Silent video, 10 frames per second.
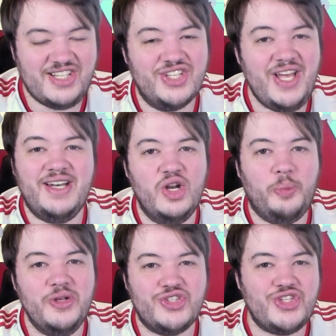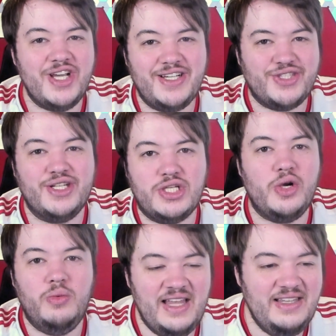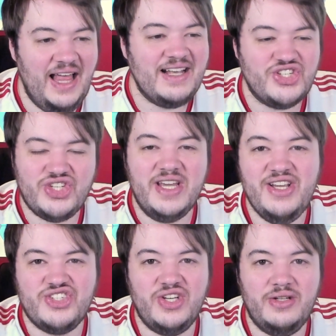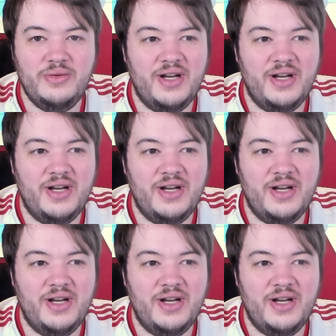has ended up at 62. And last season,